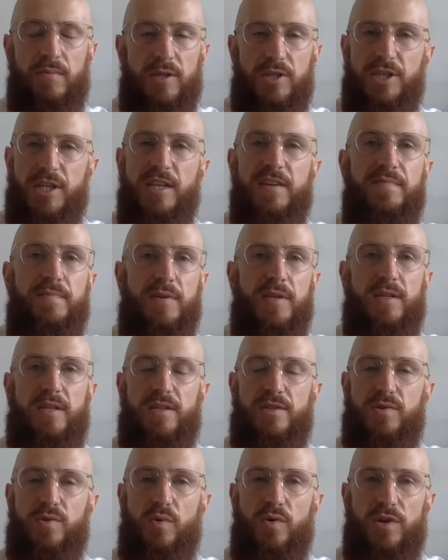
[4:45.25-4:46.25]
achievement
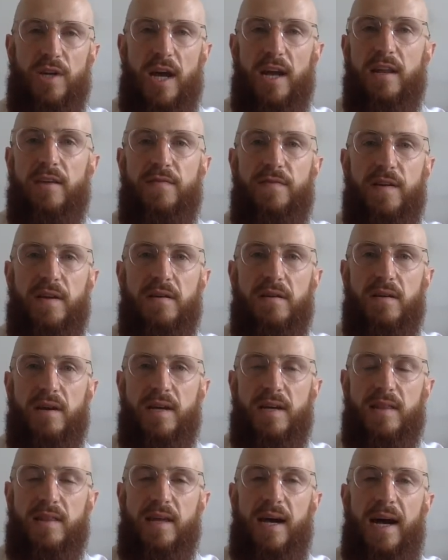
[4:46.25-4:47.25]
disorder, anything
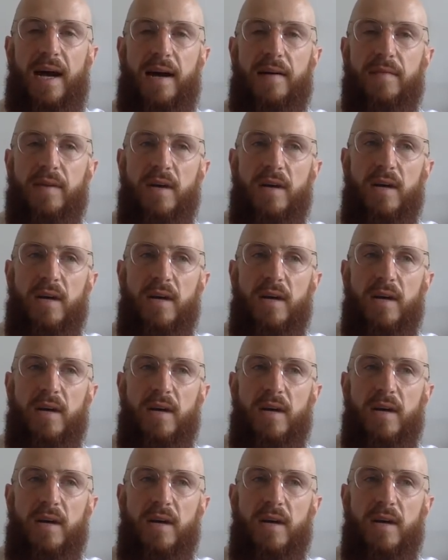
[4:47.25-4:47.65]
like that.